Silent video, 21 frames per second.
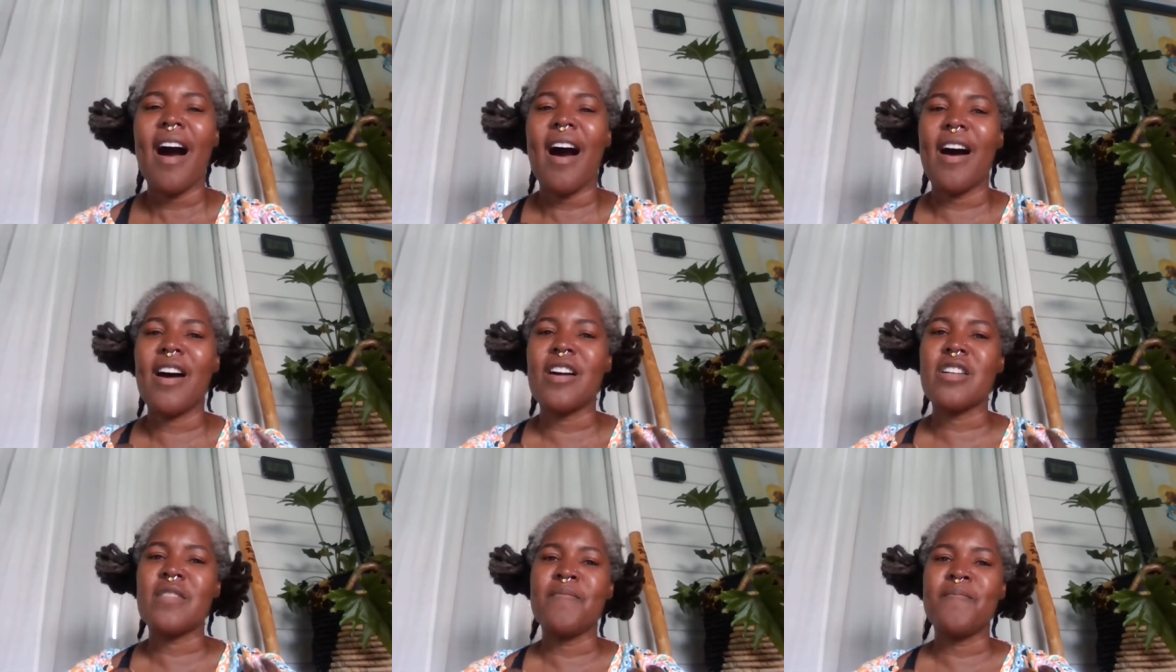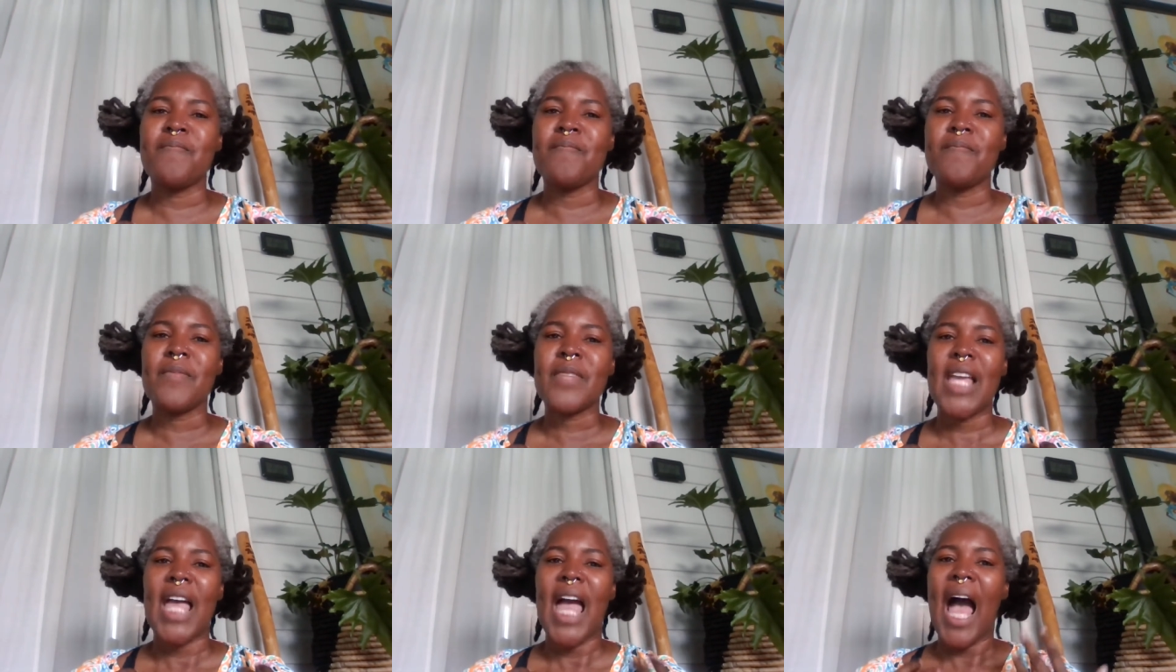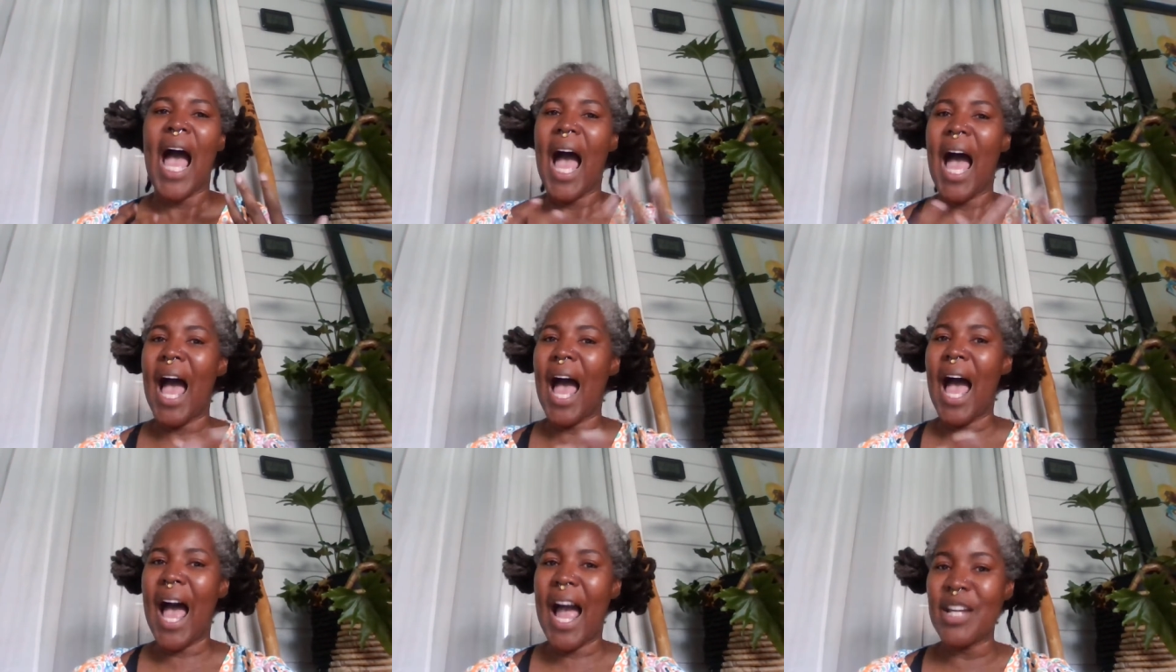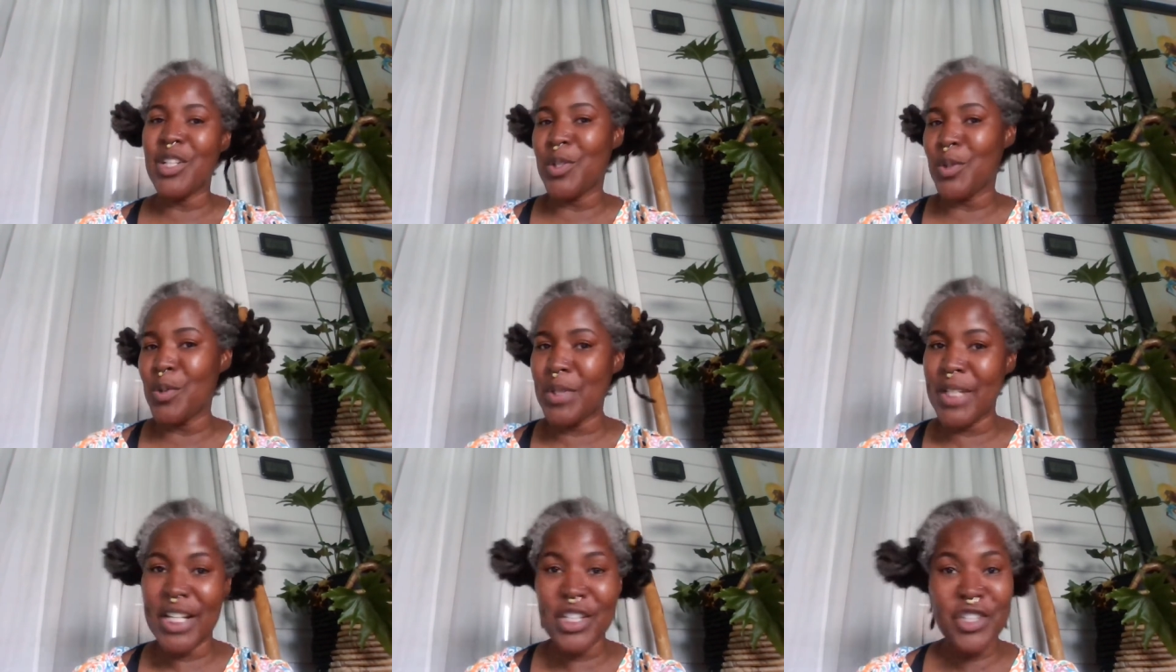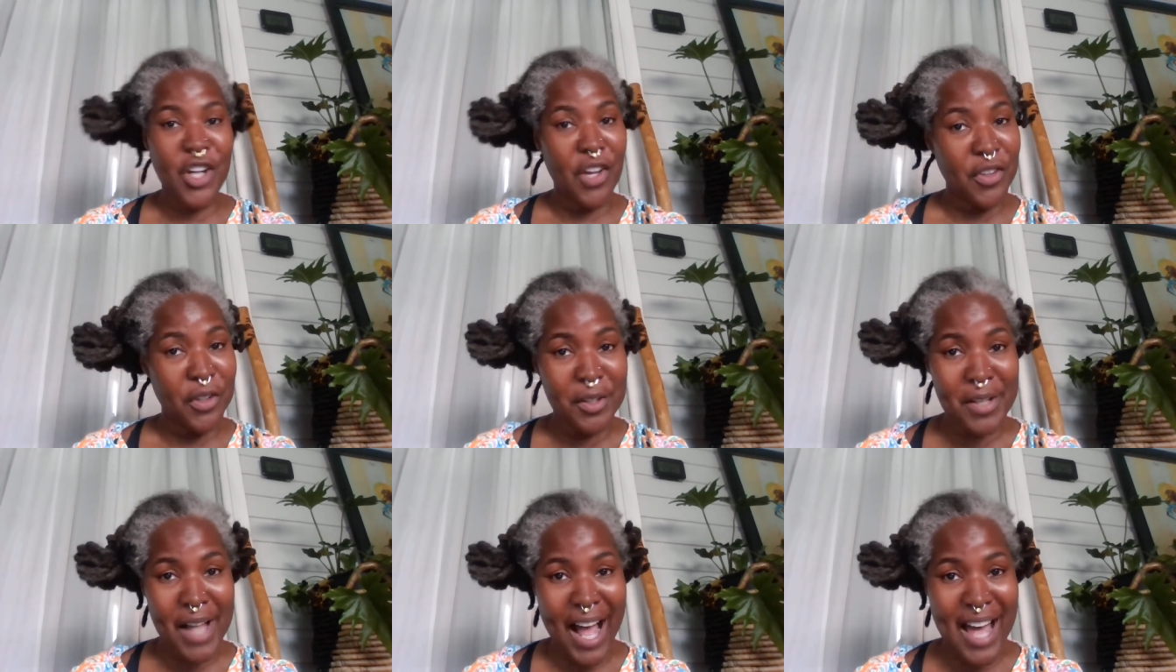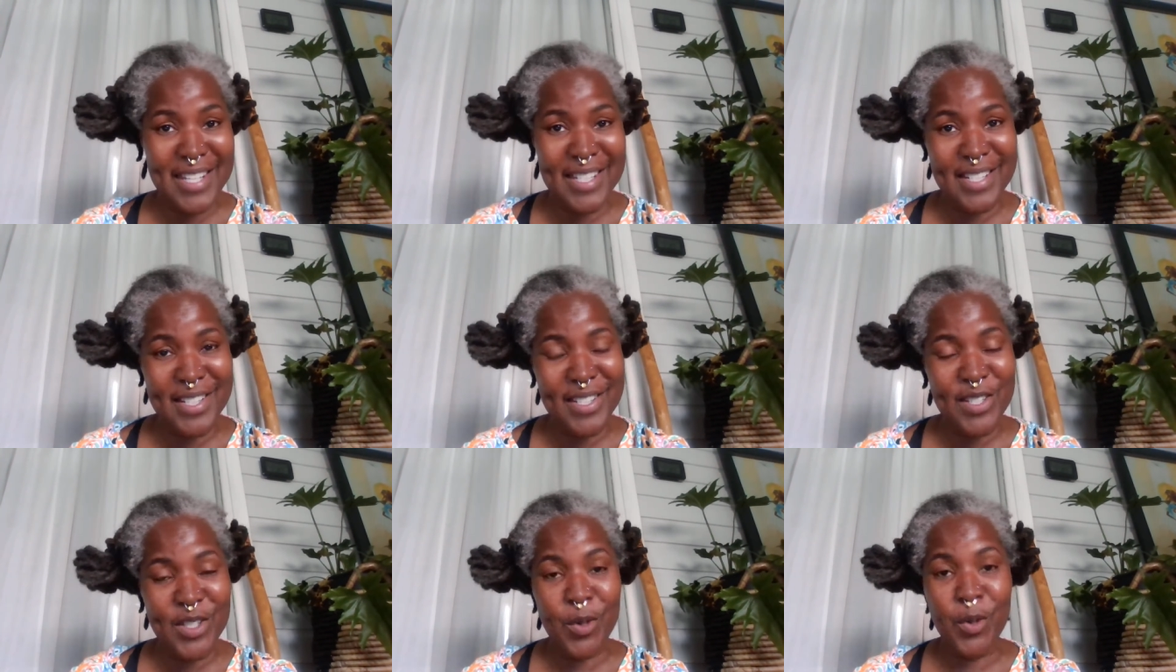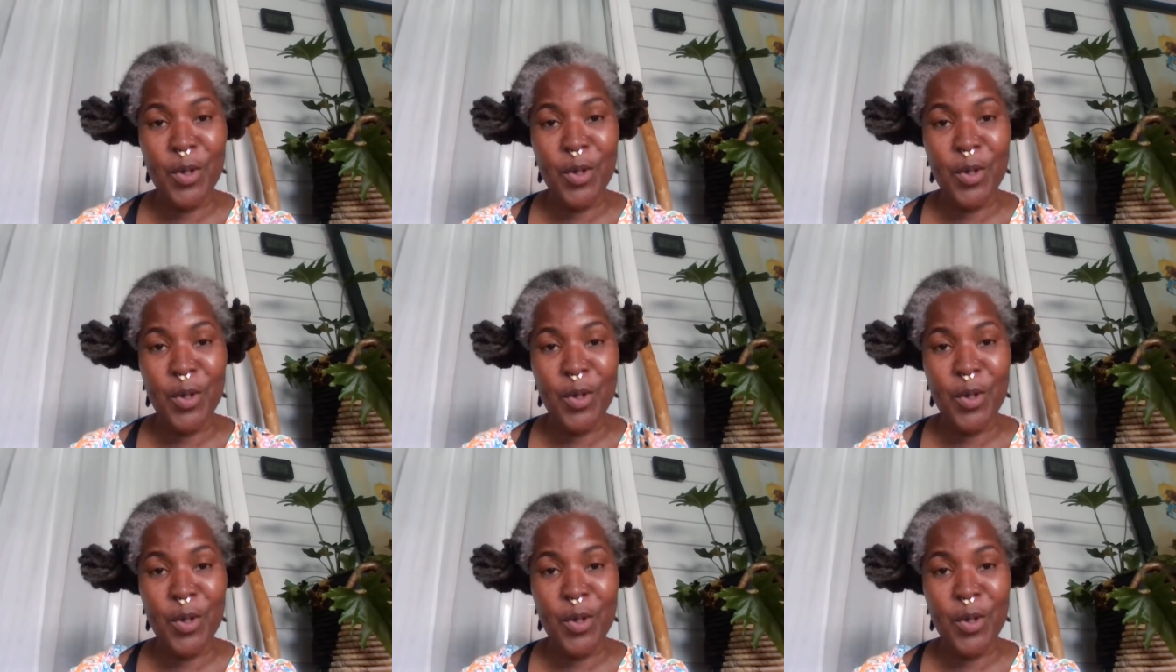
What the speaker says: I do teach other classes,